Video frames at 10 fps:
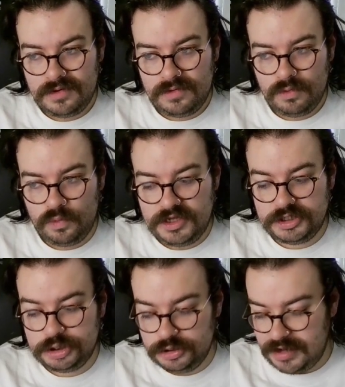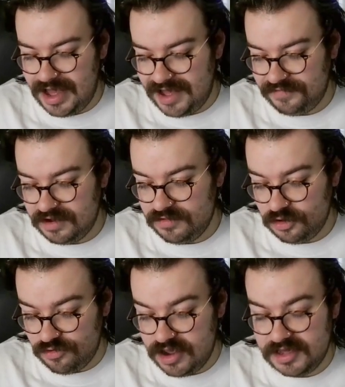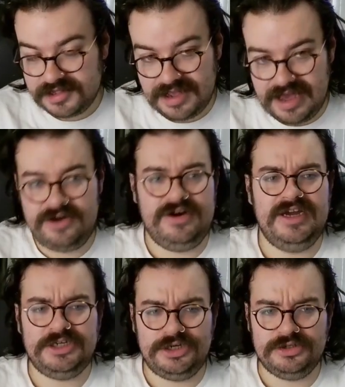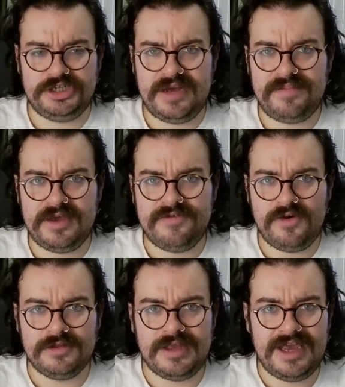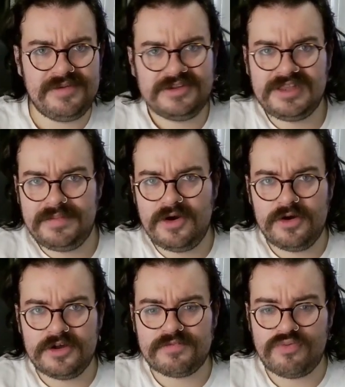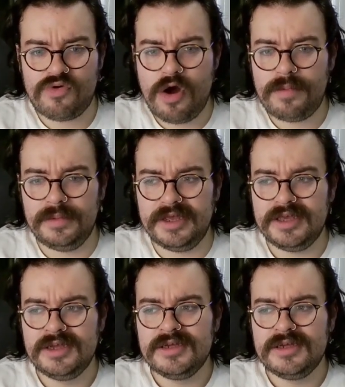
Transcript: we should have in the greatest international champion of all time. And to be honest, probably,